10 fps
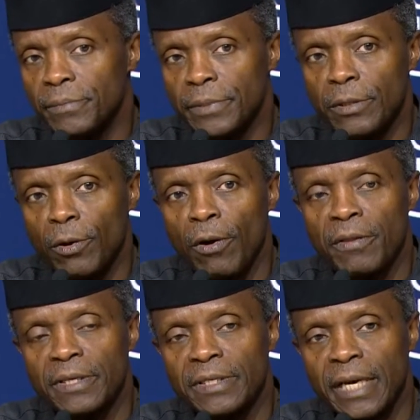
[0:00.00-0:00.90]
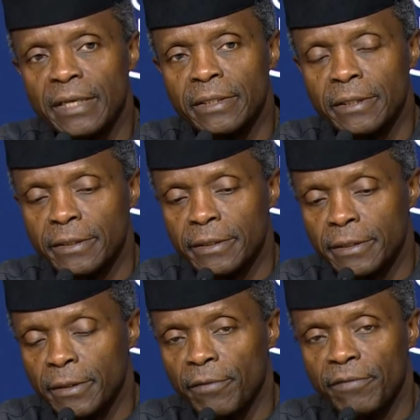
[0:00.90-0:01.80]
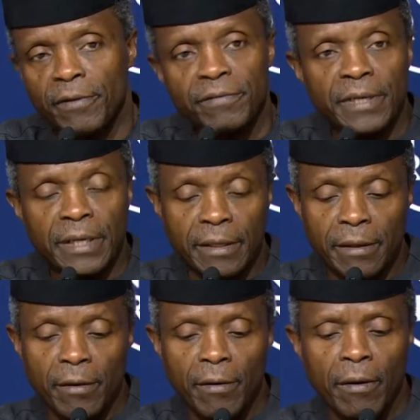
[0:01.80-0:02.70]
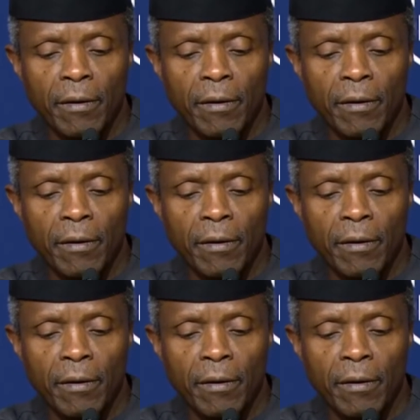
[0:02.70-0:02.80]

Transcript: you know other sectors of of the or,